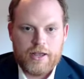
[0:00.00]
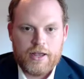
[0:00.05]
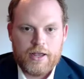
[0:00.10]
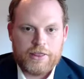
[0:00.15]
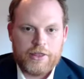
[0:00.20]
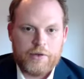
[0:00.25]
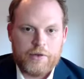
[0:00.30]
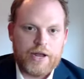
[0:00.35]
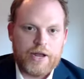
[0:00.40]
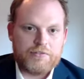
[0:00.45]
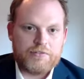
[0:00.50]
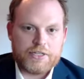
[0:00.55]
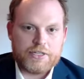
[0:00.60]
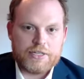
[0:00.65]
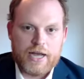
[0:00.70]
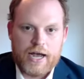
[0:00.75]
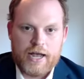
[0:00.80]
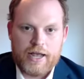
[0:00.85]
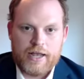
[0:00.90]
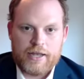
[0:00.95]
And then we have the
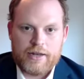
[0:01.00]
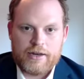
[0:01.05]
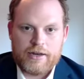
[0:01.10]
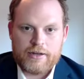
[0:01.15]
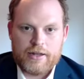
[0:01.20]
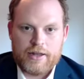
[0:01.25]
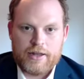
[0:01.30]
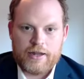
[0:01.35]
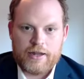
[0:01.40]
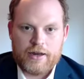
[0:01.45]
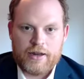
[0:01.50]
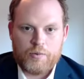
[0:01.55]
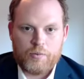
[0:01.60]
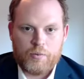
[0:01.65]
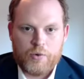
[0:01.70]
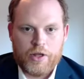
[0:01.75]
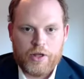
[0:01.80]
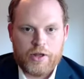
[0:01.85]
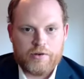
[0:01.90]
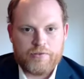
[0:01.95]
tide. And
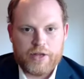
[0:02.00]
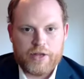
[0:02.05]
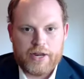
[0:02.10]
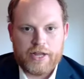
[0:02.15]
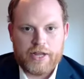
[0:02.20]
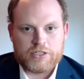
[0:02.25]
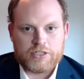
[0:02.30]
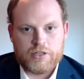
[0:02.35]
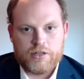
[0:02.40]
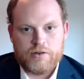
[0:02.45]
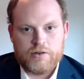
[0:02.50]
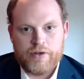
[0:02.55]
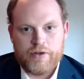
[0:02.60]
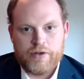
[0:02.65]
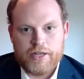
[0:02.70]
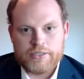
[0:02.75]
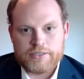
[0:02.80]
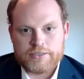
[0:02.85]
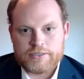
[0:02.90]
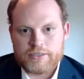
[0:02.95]
what financial
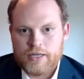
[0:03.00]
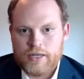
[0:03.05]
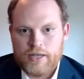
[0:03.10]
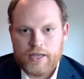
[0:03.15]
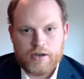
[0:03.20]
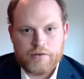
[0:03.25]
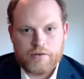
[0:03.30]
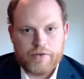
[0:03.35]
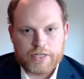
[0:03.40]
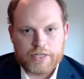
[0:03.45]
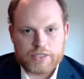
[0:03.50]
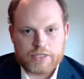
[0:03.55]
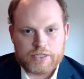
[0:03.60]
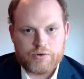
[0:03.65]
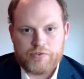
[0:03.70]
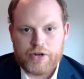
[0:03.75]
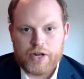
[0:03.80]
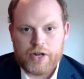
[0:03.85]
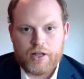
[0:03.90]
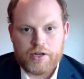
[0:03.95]
advice and investing
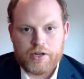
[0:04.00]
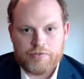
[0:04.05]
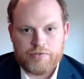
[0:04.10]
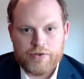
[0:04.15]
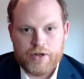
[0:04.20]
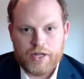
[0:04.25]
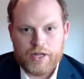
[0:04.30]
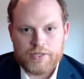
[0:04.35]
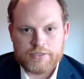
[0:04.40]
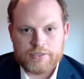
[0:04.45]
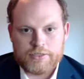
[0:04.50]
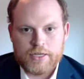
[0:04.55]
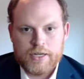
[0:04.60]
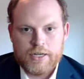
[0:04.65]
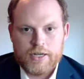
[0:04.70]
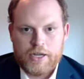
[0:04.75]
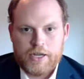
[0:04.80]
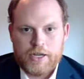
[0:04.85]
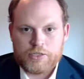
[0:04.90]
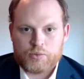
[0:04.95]
with Fidelity Funds
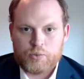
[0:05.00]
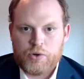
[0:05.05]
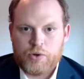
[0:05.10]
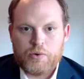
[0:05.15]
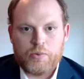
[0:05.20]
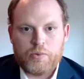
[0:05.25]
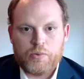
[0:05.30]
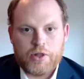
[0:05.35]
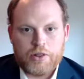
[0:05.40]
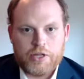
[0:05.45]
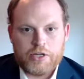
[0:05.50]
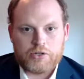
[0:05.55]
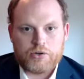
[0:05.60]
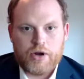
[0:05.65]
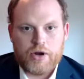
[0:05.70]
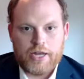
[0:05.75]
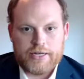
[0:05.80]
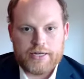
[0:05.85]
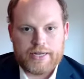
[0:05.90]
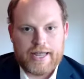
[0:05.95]
is, we're really
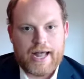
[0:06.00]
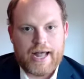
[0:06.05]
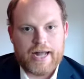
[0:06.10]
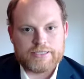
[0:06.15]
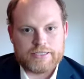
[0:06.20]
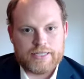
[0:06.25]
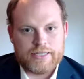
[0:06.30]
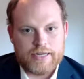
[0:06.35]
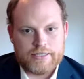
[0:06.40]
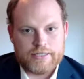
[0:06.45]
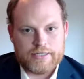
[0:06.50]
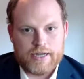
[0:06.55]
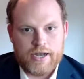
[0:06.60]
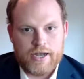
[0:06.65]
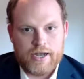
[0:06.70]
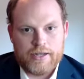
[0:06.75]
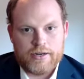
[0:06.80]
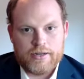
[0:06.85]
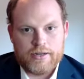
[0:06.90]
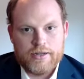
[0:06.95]
trying to catch that
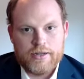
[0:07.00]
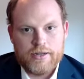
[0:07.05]
tide.